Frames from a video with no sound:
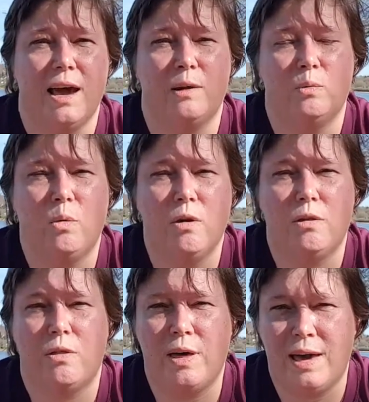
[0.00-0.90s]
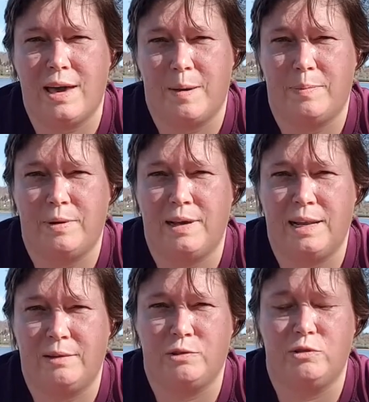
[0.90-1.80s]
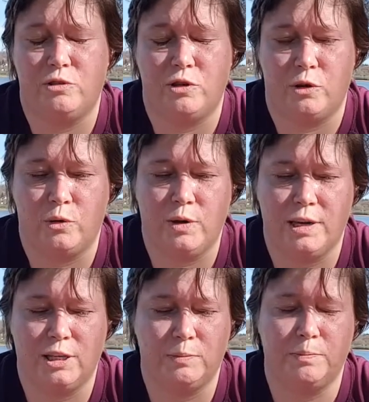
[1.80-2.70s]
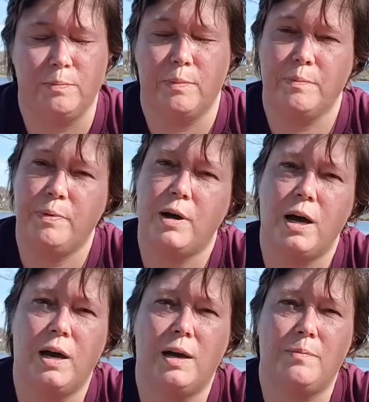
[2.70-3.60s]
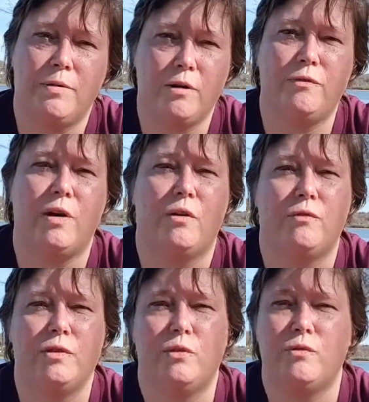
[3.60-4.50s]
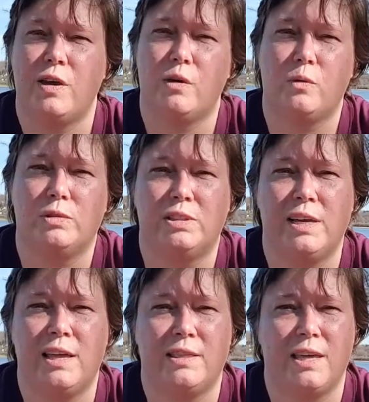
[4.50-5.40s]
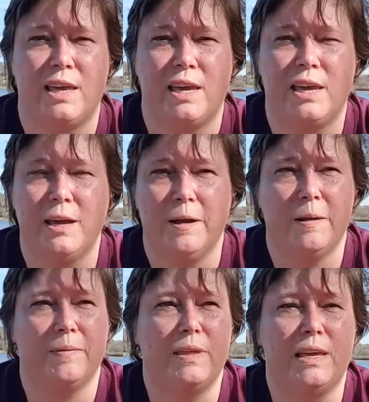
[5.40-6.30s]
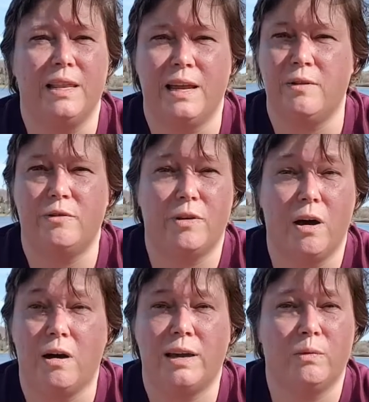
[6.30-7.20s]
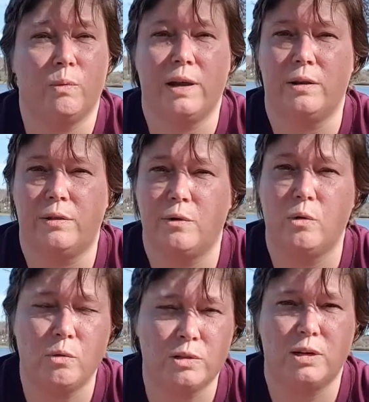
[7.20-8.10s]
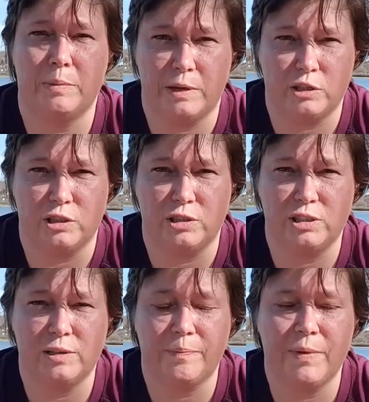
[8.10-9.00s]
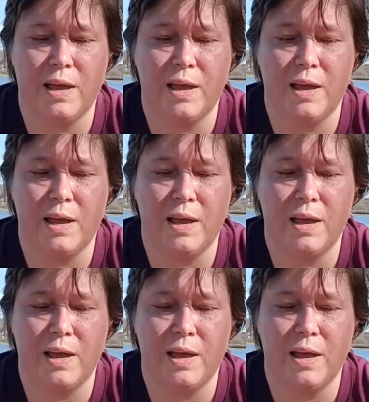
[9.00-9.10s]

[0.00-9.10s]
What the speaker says: And what that app allows you to do is put a profile for your vehicle, set the length, the height, width, all the dimensions,